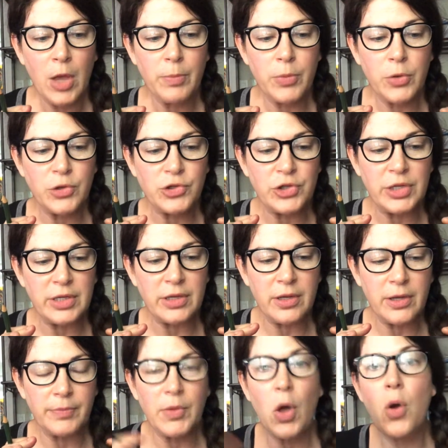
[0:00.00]
pushing
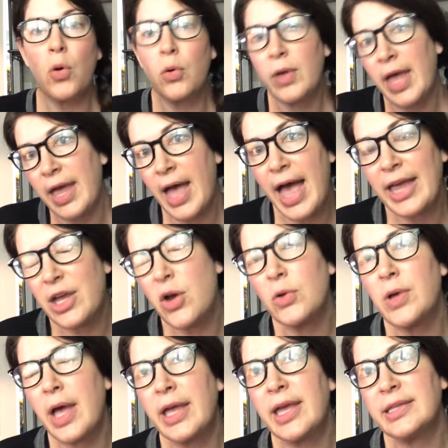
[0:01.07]

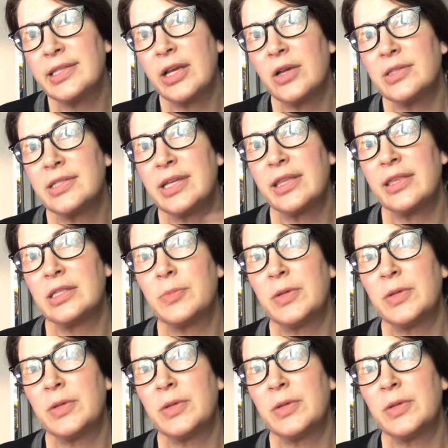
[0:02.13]
I guess I could say this,